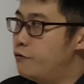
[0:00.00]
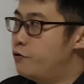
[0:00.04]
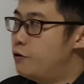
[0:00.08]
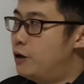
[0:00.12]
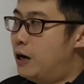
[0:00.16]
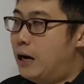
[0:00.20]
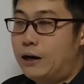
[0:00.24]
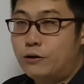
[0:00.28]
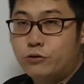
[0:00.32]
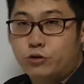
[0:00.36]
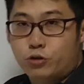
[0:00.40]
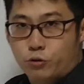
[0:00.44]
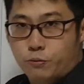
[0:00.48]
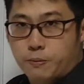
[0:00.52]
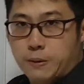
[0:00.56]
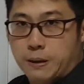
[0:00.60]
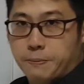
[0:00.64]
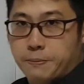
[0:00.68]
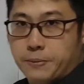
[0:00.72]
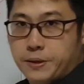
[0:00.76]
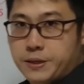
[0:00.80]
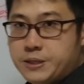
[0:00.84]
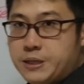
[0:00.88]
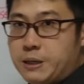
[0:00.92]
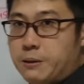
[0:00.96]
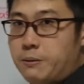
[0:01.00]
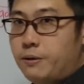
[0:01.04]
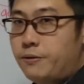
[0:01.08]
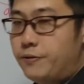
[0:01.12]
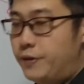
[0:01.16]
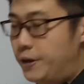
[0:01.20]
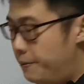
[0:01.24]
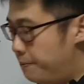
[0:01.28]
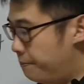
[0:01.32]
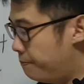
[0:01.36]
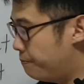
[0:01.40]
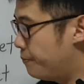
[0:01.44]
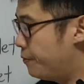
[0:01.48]
with you how to remember some of
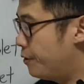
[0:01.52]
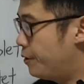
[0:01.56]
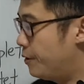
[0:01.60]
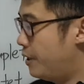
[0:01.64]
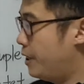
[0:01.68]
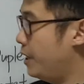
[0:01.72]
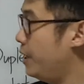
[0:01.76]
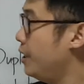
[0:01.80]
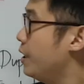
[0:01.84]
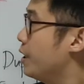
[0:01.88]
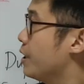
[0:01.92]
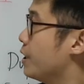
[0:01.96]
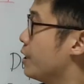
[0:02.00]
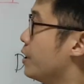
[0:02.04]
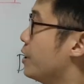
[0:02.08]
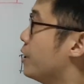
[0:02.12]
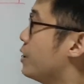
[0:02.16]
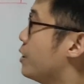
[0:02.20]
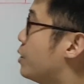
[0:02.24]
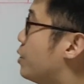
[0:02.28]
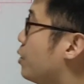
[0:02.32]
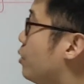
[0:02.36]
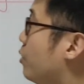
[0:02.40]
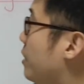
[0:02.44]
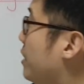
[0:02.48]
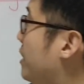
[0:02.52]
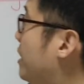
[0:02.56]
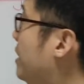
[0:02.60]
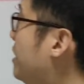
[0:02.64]
them, okay? So in